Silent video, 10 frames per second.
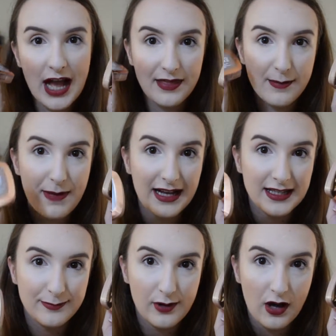and the Back
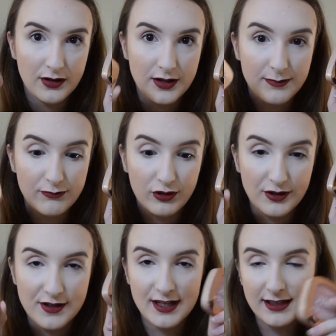to Bronze
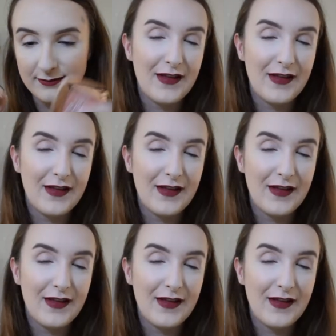bronzer.